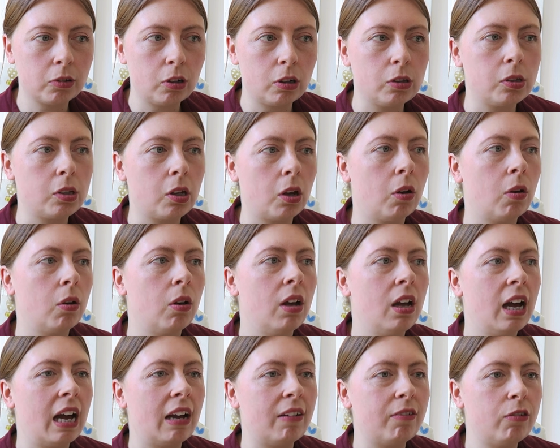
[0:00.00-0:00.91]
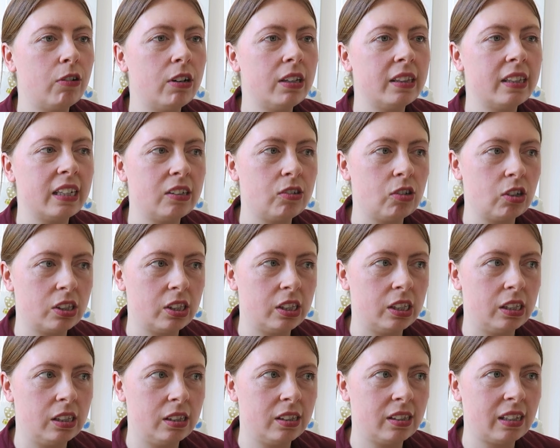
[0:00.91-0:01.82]
through, so I've written the
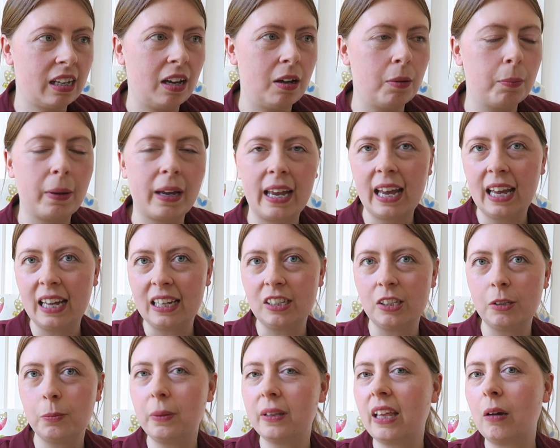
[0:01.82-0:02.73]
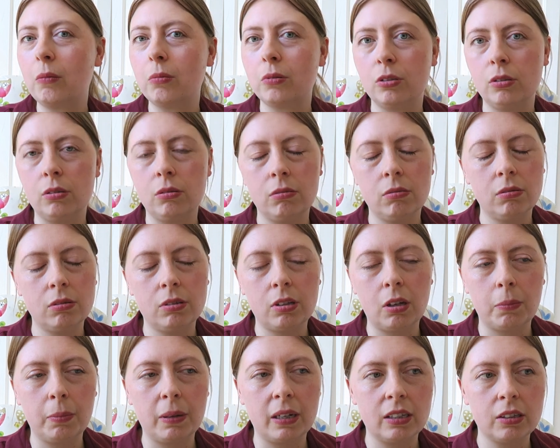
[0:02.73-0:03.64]
addresses out by hand, but that wasn't
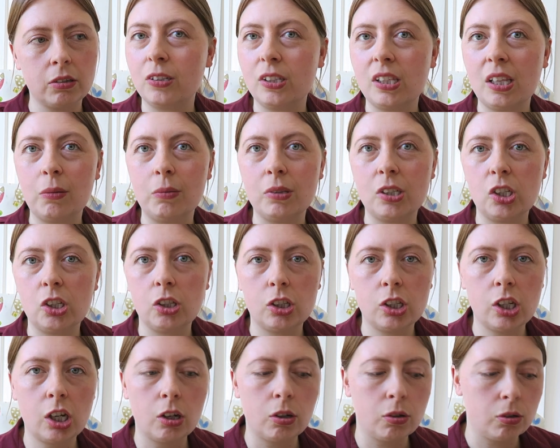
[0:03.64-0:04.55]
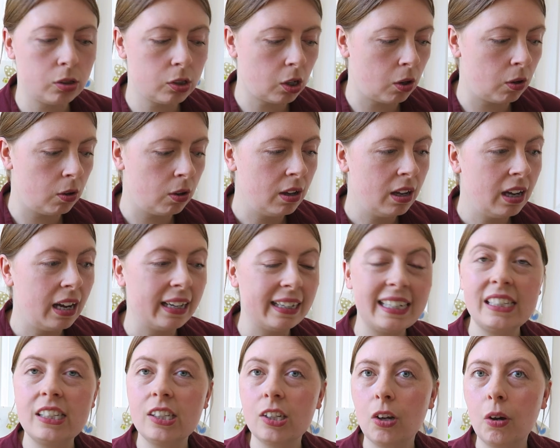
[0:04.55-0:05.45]
so bad because there was just two. So I
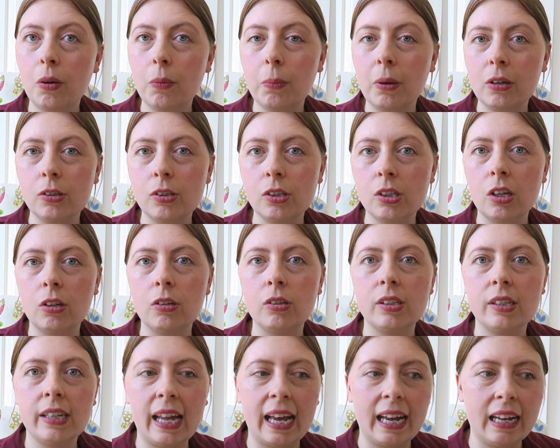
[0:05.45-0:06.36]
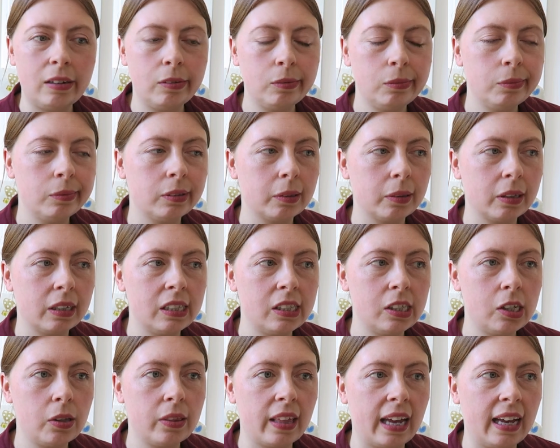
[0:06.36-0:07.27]
need to go and post those now. So I'm gonna
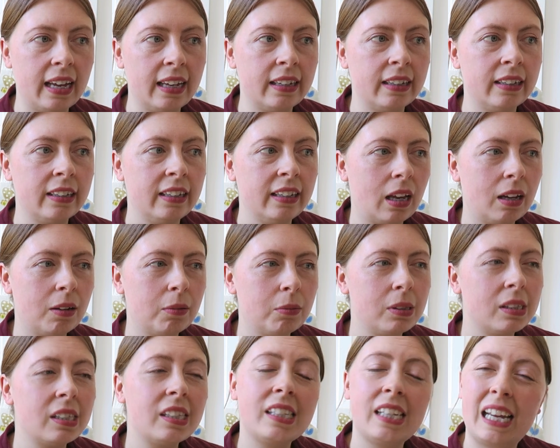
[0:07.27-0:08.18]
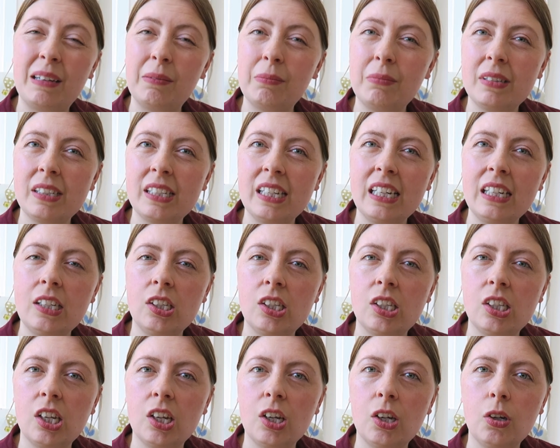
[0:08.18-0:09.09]
do that. I was tempted
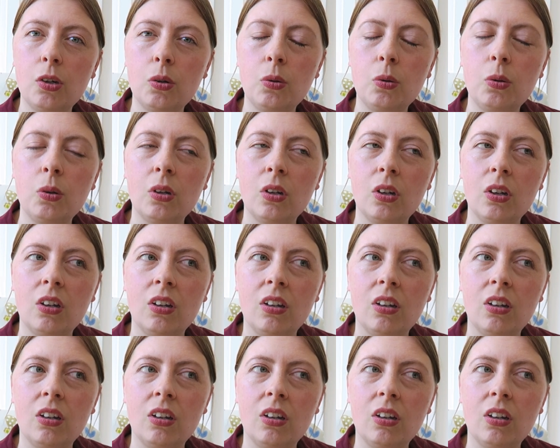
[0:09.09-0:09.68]
to